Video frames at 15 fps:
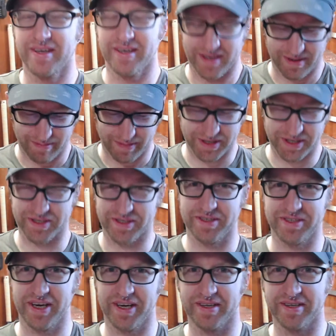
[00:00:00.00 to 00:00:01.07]
my sister
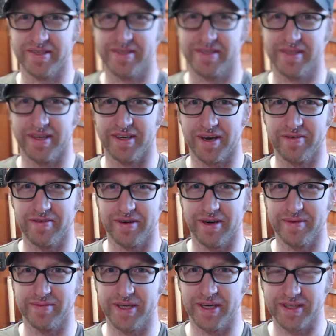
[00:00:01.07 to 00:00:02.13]
Jana's cover
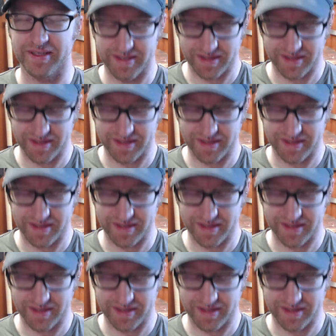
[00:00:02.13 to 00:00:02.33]
object.